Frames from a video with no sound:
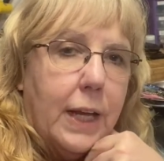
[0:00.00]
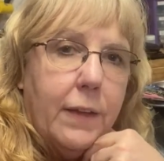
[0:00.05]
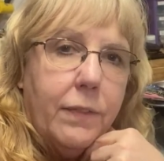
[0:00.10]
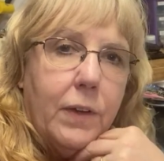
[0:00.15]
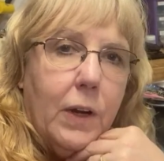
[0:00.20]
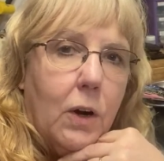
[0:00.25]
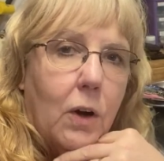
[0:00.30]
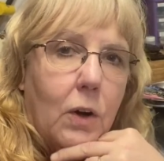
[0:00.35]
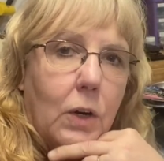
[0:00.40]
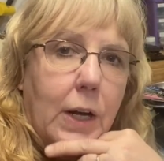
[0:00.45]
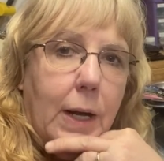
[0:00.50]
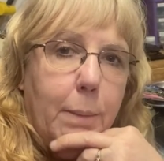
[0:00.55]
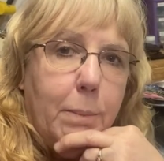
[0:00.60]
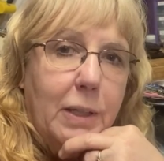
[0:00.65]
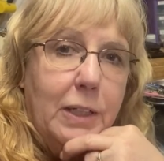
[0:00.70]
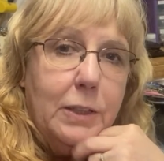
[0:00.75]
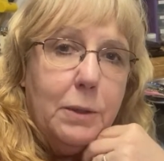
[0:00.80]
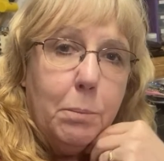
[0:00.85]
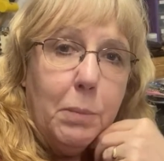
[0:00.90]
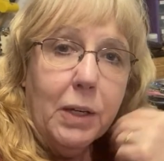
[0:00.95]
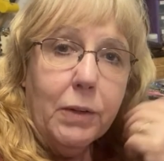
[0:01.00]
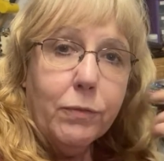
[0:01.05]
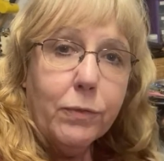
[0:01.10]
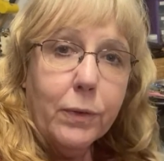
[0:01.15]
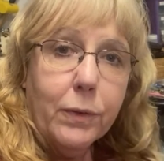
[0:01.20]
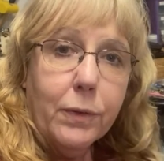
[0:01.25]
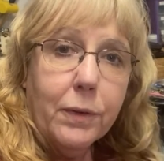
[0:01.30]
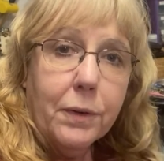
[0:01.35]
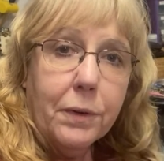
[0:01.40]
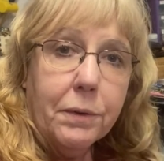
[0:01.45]
and they're all coming to me
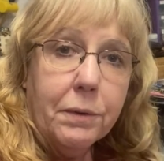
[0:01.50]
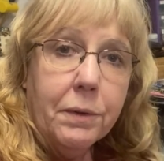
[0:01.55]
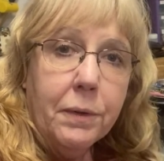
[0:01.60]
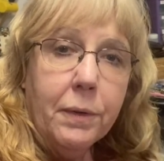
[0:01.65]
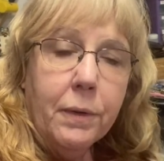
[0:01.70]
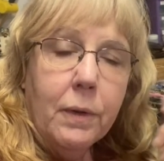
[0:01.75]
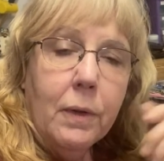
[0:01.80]
for their